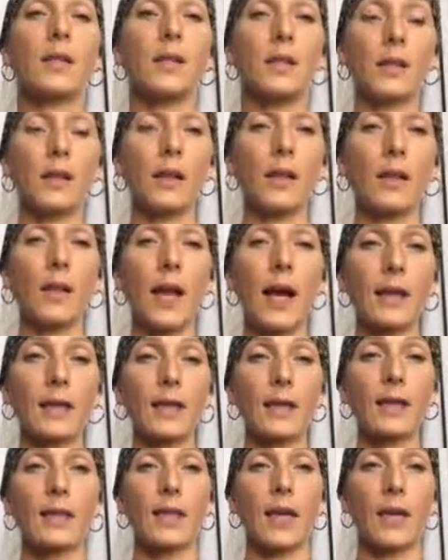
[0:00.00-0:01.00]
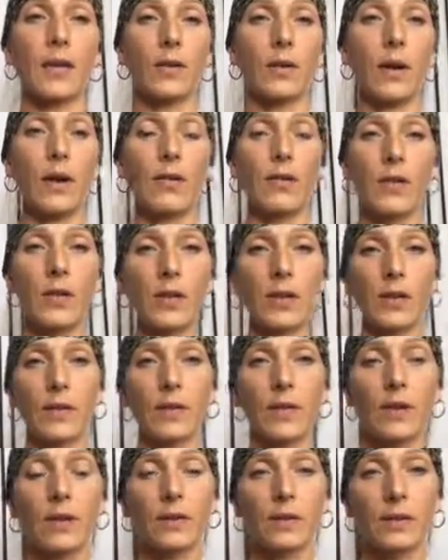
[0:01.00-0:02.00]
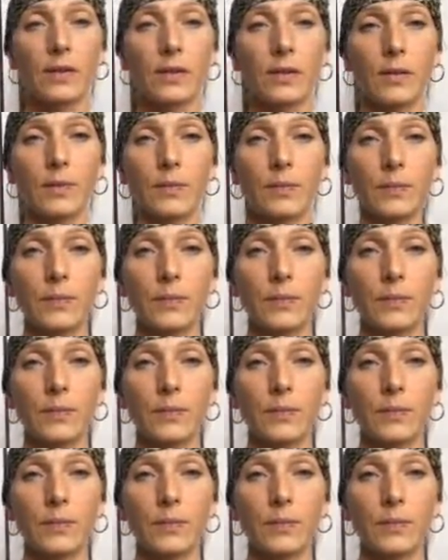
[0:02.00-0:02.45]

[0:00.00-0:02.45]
to the galactic center of the universe.